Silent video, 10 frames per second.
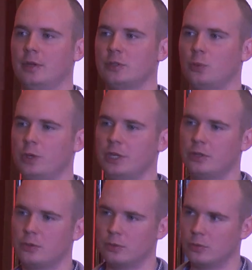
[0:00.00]
So we
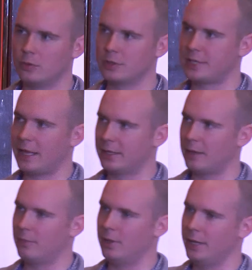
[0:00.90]
need to send
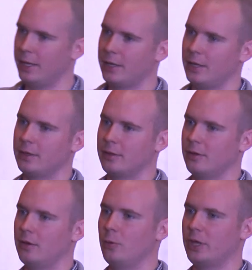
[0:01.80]
them a link in
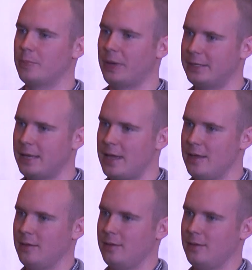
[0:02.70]
Wikipedia,